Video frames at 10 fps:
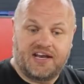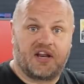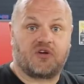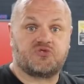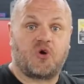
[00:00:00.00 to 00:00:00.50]
Now
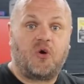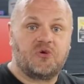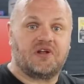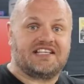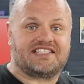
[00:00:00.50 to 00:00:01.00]
the control
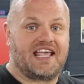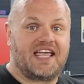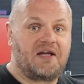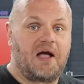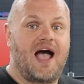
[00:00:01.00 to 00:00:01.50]
unit is
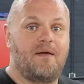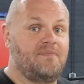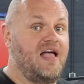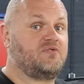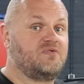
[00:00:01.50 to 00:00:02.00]
saying,
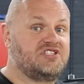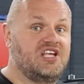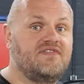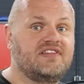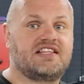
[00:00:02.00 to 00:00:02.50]
I'm not
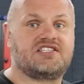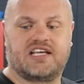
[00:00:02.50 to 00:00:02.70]
receiving that